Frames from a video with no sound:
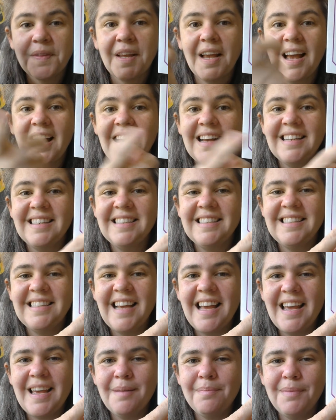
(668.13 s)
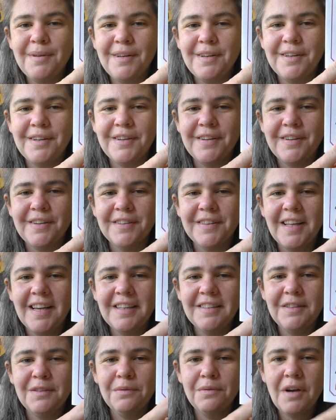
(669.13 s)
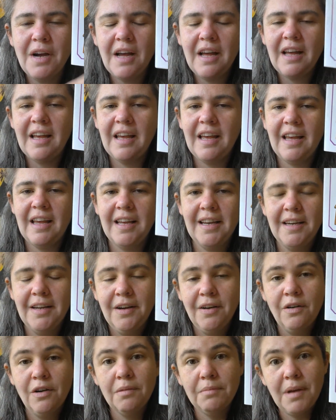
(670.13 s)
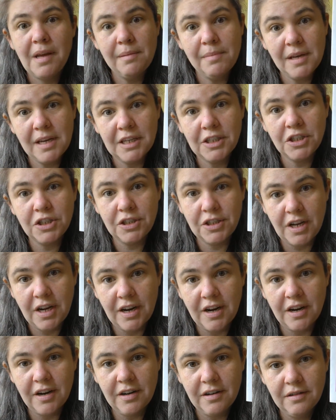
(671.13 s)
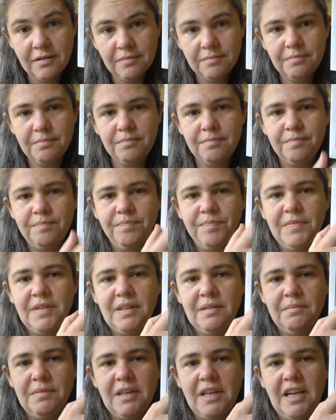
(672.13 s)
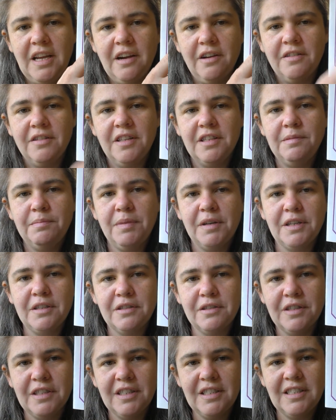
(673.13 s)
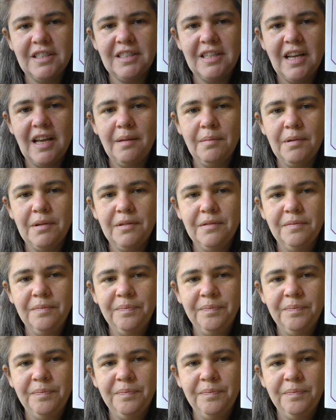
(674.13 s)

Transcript: A table, that's right. Or maybe a chair. But here in this picture, it's a table.